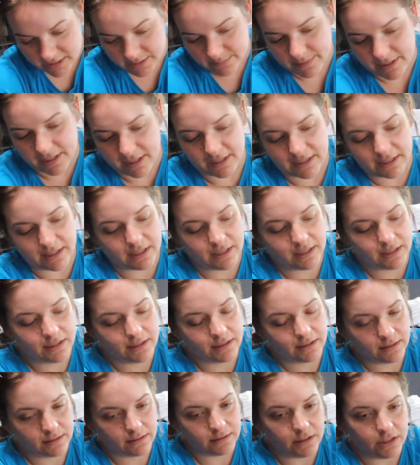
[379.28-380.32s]
to make
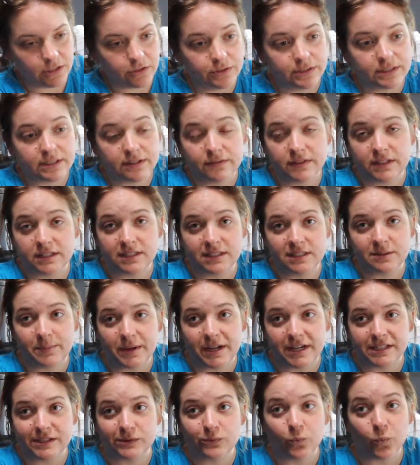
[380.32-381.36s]
use of this
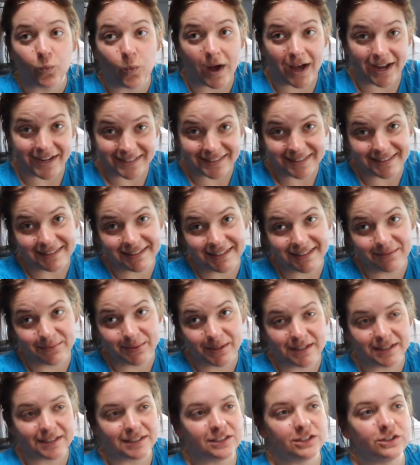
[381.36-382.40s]
space wisely,
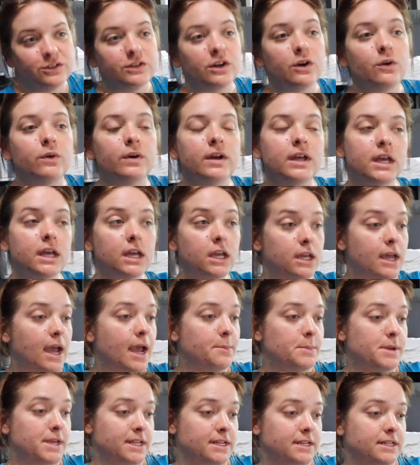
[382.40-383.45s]
because
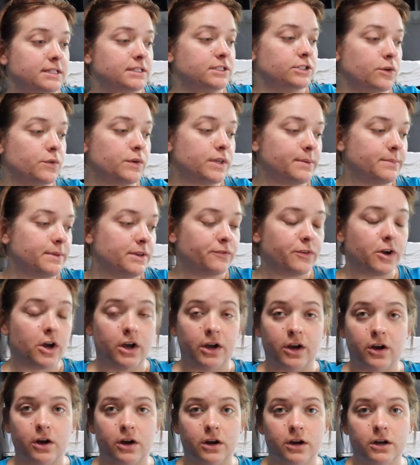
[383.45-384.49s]
don't get me wrong,
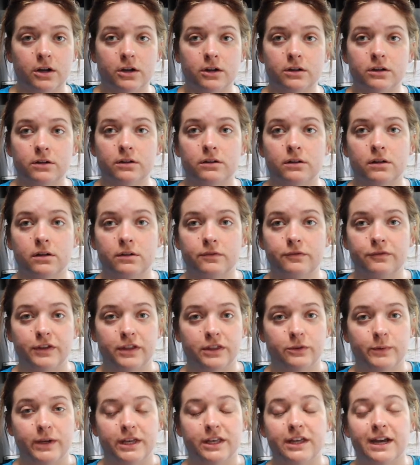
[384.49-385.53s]
our
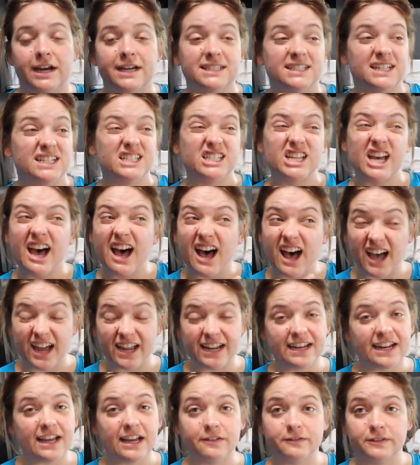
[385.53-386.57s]
fifth wheel has a
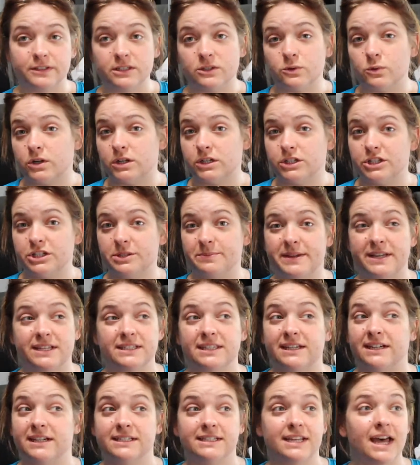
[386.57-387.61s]
ton of storage space,
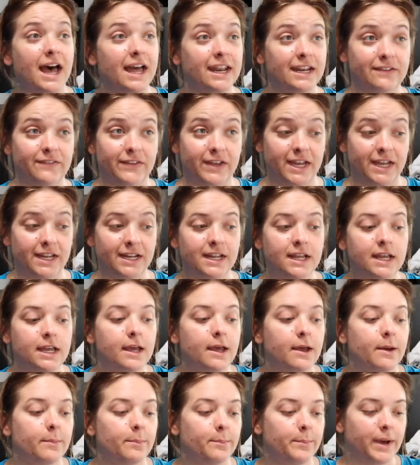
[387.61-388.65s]
like a ton of it,
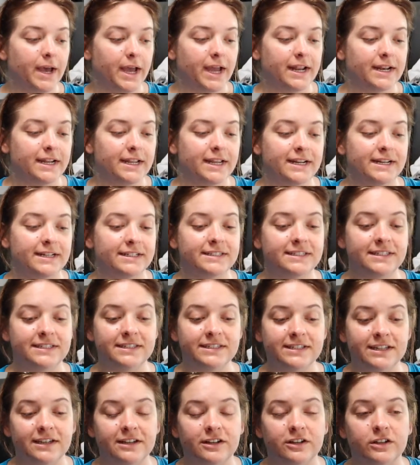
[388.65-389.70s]
but it is
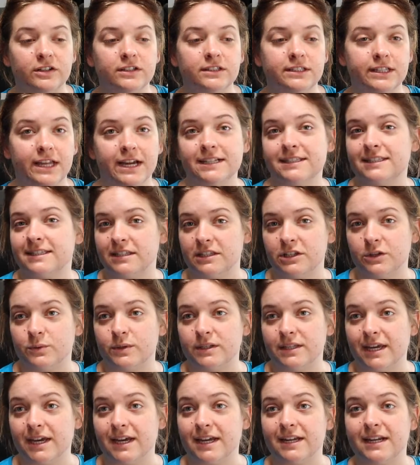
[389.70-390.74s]
still less than you
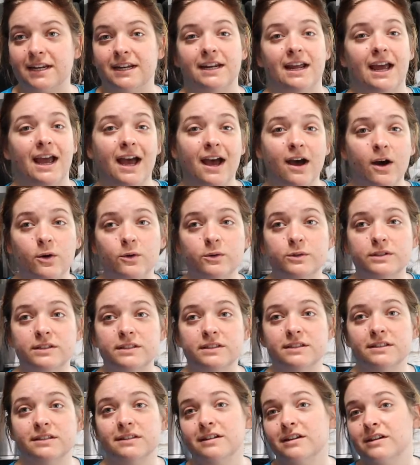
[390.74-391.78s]
would get in a
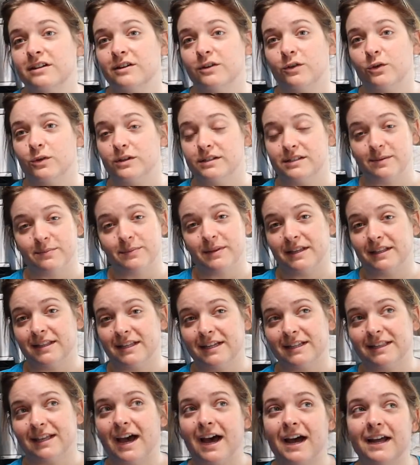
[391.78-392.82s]
house or something
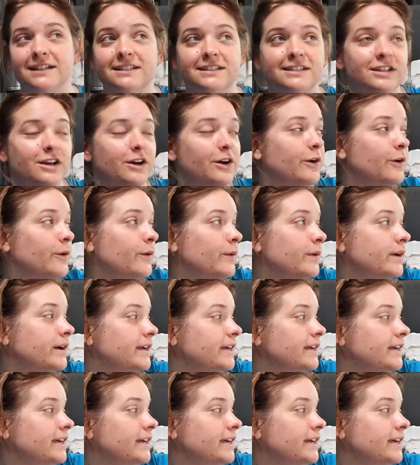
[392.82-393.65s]
like that. So